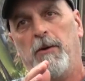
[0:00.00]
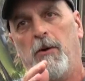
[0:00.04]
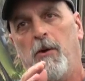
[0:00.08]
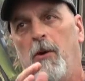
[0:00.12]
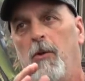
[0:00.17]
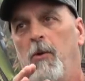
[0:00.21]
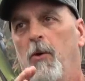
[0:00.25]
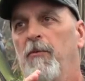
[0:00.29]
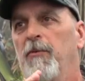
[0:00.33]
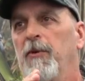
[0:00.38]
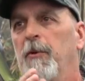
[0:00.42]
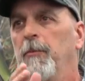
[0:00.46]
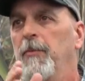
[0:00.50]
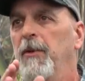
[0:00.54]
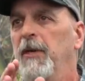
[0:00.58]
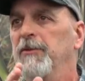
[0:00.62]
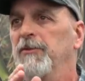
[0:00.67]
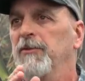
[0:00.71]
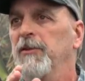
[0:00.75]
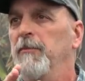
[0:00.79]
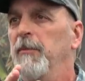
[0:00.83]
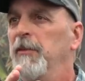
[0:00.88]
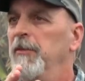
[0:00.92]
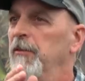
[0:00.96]
all over the
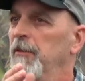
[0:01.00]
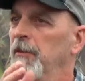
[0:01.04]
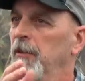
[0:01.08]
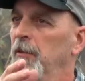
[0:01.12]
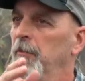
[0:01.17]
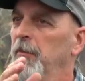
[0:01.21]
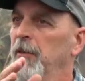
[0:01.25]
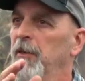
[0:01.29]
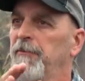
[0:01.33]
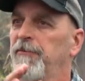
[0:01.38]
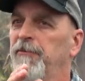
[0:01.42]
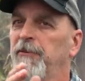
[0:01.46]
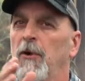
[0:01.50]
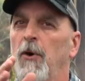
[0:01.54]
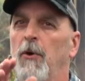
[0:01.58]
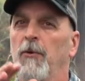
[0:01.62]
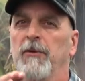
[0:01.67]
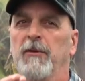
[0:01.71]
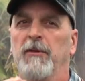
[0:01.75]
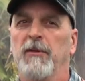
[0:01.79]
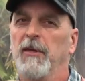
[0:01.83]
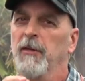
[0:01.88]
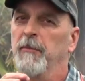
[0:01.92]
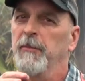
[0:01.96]
place a little bit of
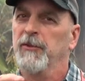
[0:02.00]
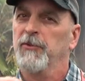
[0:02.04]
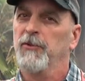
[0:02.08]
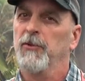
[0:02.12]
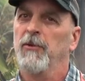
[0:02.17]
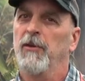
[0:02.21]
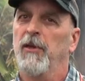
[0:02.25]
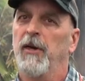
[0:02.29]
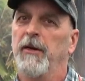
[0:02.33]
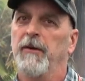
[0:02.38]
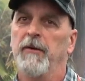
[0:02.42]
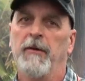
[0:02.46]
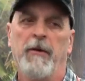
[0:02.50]
floating, a little bit too light.